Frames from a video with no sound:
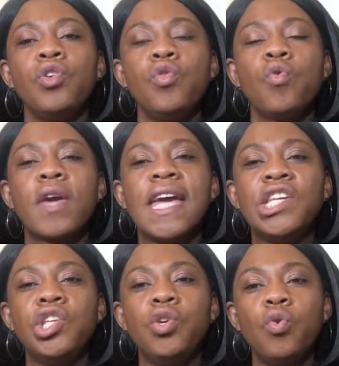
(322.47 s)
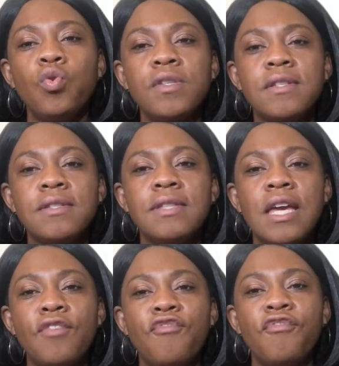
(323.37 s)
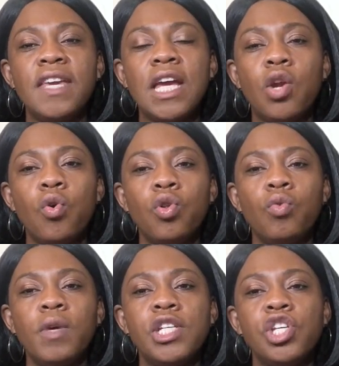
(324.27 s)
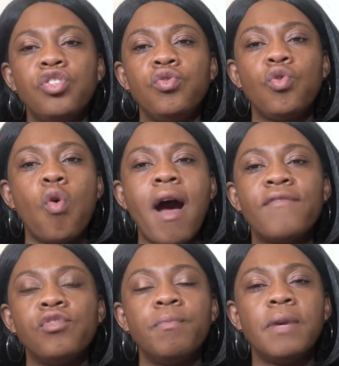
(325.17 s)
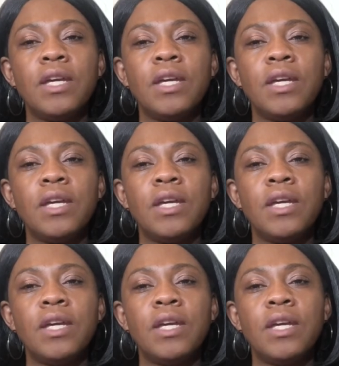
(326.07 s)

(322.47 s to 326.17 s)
you can use the VA loan, which is you don't have to pay.